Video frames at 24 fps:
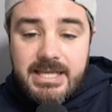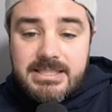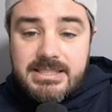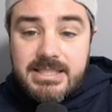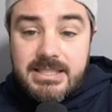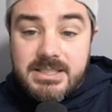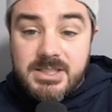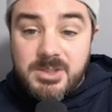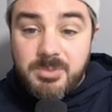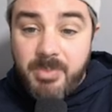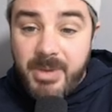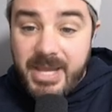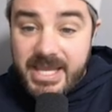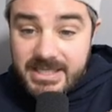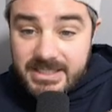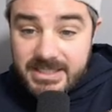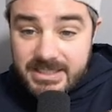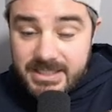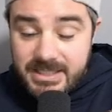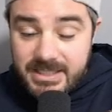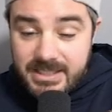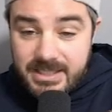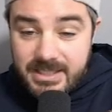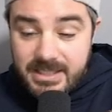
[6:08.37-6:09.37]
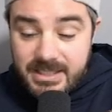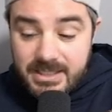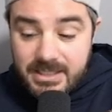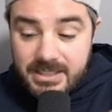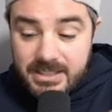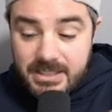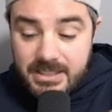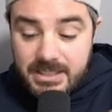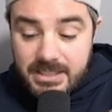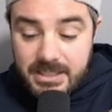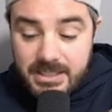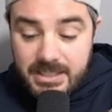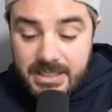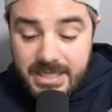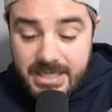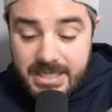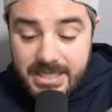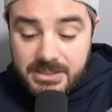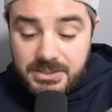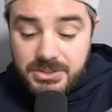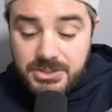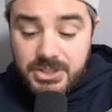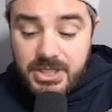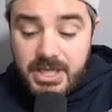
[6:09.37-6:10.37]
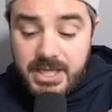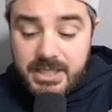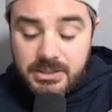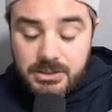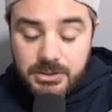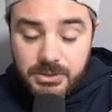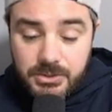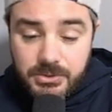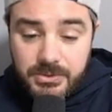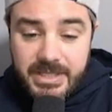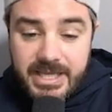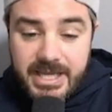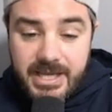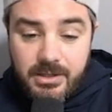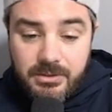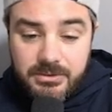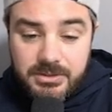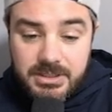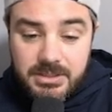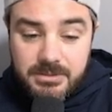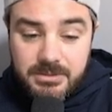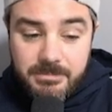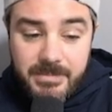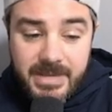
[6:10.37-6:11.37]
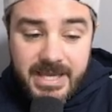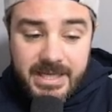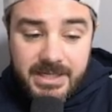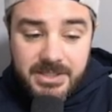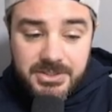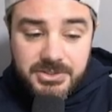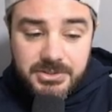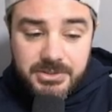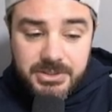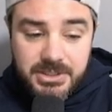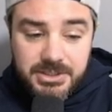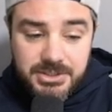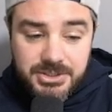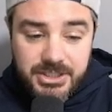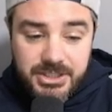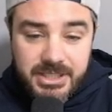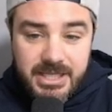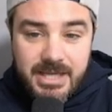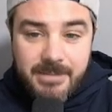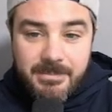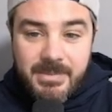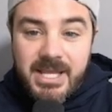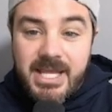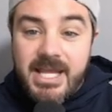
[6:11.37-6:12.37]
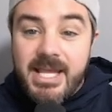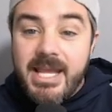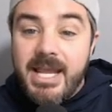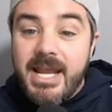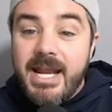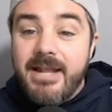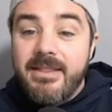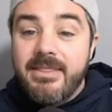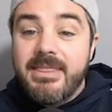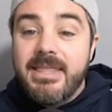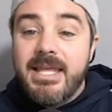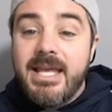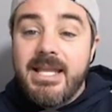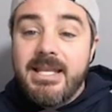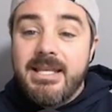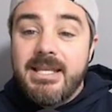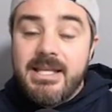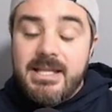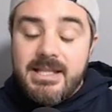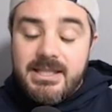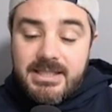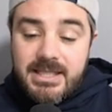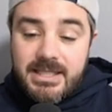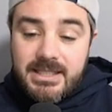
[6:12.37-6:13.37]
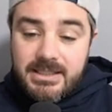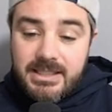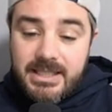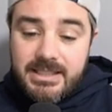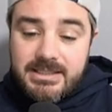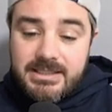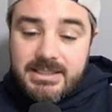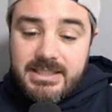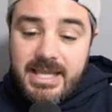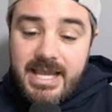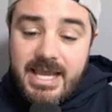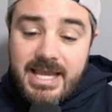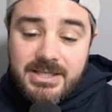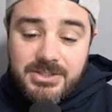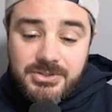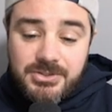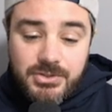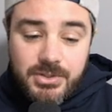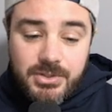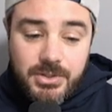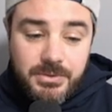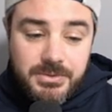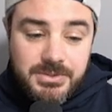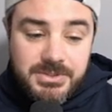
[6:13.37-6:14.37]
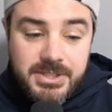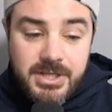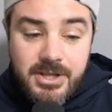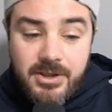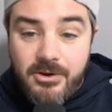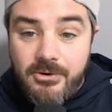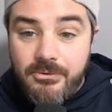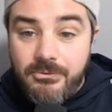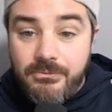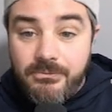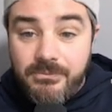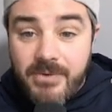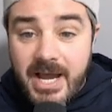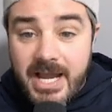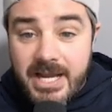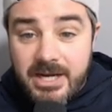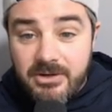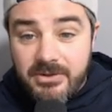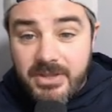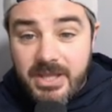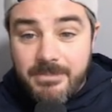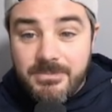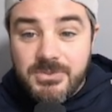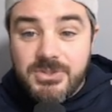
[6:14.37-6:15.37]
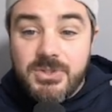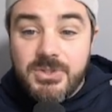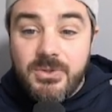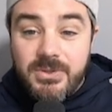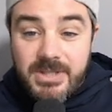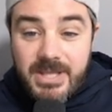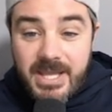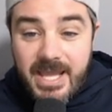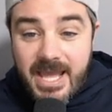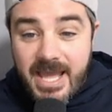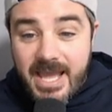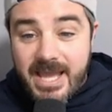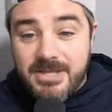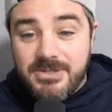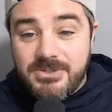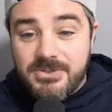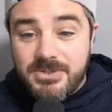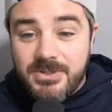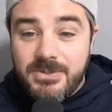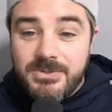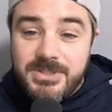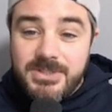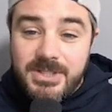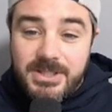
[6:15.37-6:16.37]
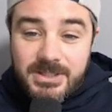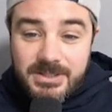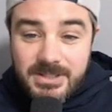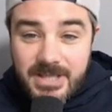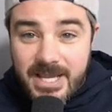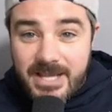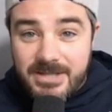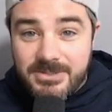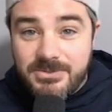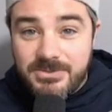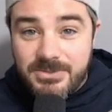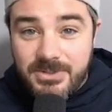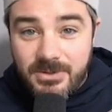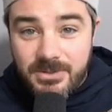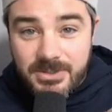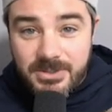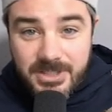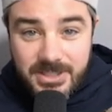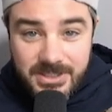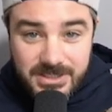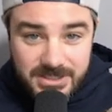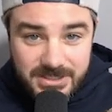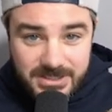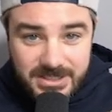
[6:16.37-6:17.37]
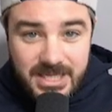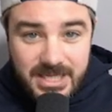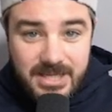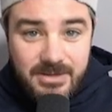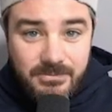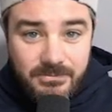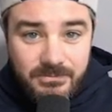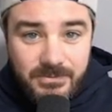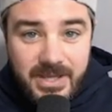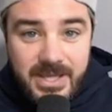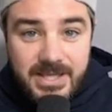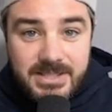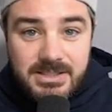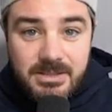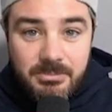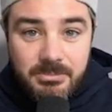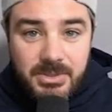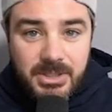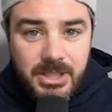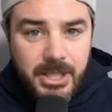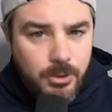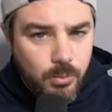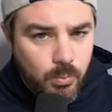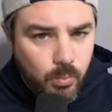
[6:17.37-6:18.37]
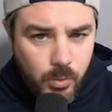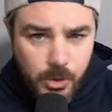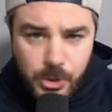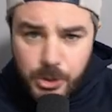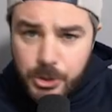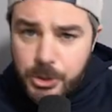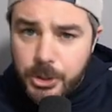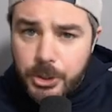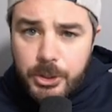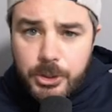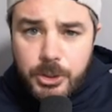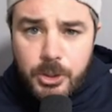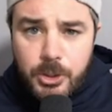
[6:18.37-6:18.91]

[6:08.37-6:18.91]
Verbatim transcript: suspended Hinch and Luhnow, the manager and the GM, and then they let the Astros fire them so the Astros and Astros owner can save face and be like, we didn't